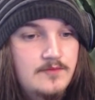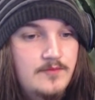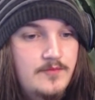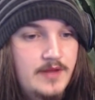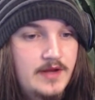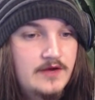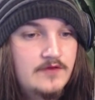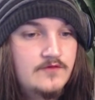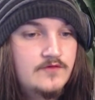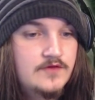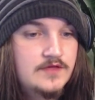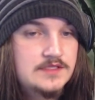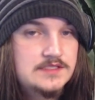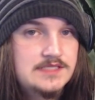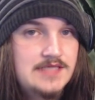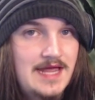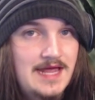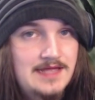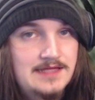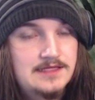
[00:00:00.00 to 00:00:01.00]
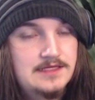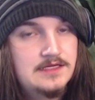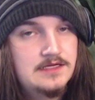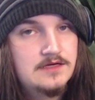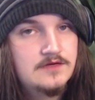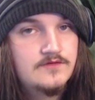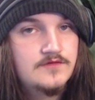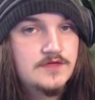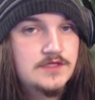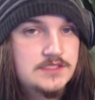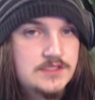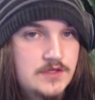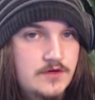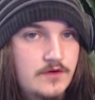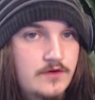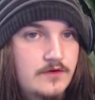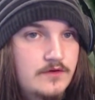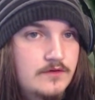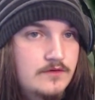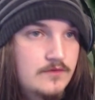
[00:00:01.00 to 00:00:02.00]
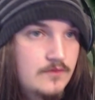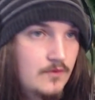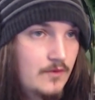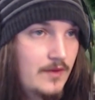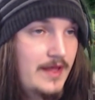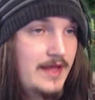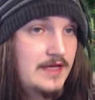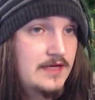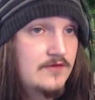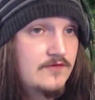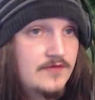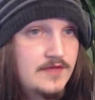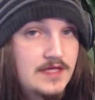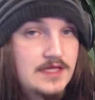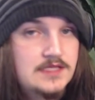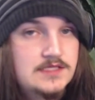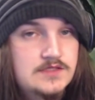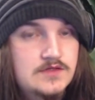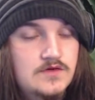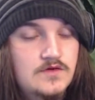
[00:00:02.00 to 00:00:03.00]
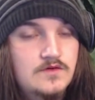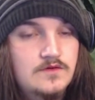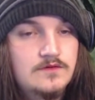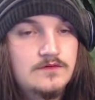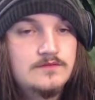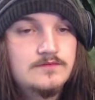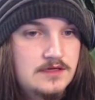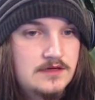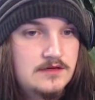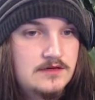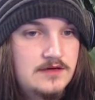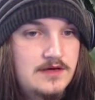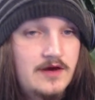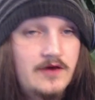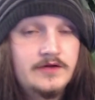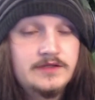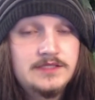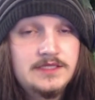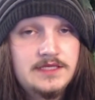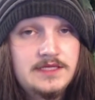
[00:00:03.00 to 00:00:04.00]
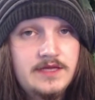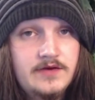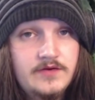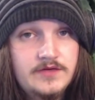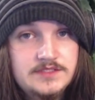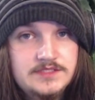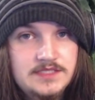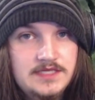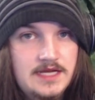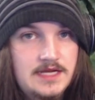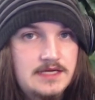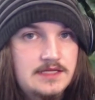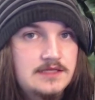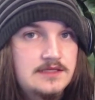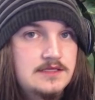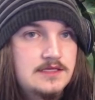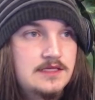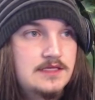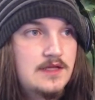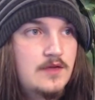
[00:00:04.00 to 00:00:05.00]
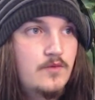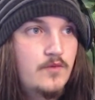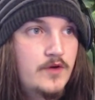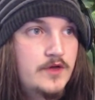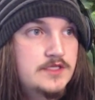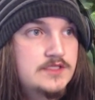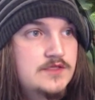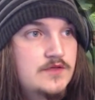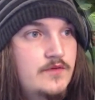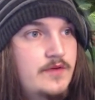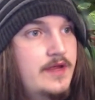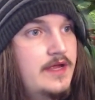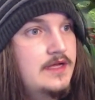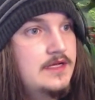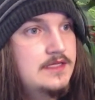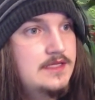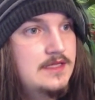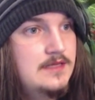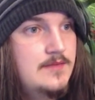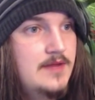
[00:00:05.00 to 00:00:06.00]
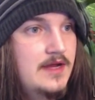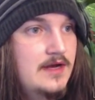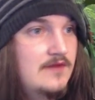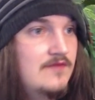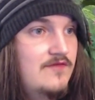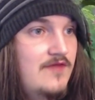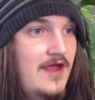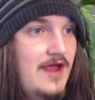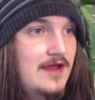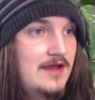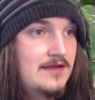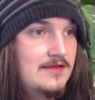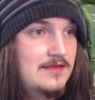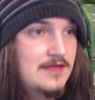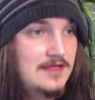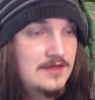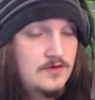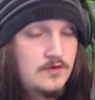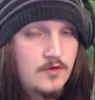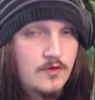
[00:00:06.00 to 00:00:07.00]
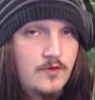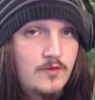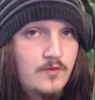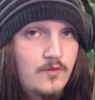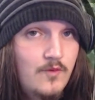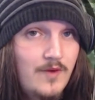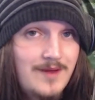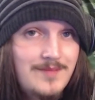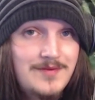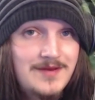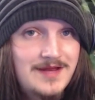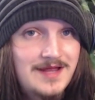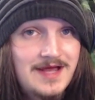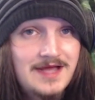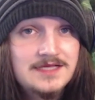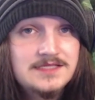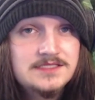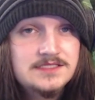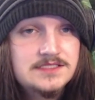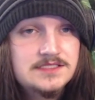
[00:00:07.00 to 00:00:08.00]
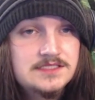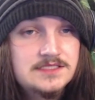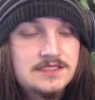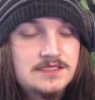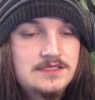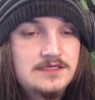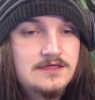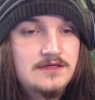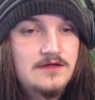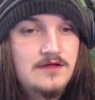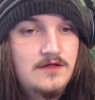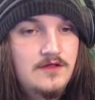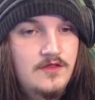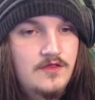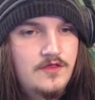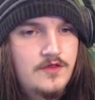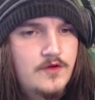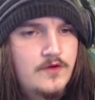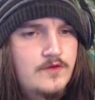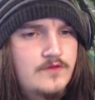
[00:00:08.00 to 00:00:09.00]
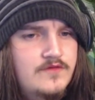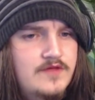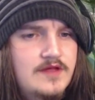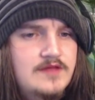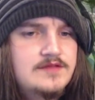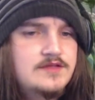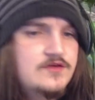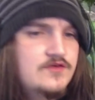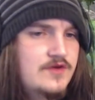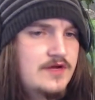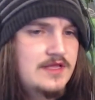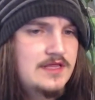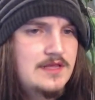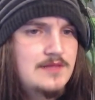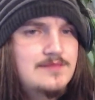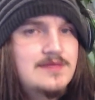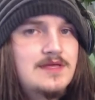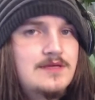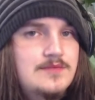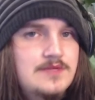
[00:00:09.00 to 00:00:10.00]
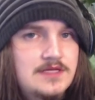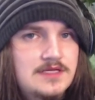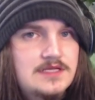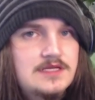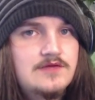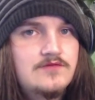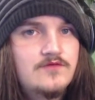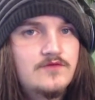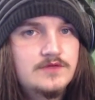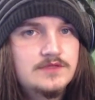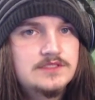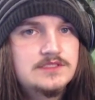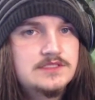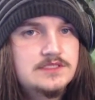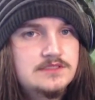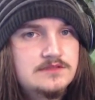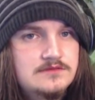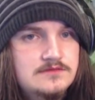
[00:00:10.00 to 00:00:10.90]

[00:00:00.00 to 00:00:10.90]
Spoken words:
benefits at the end of the turn, or end of their turn. Currently, there isn't anything that works around the amount of attack that your weapon has, though down the track there may be a difference.